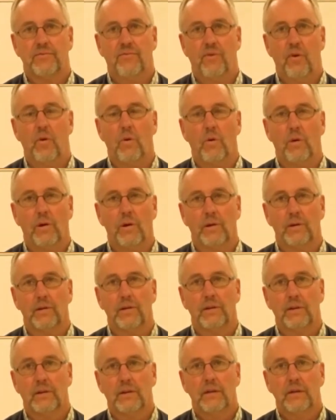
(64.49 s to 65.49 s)

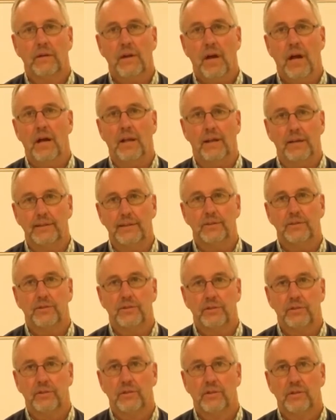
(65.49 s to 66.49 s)
for
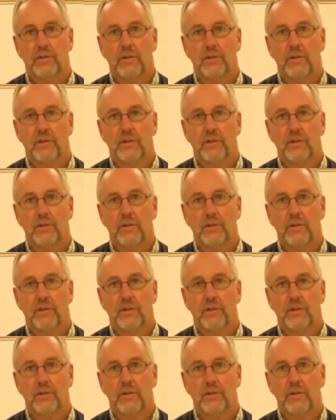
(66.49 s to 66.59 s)
college.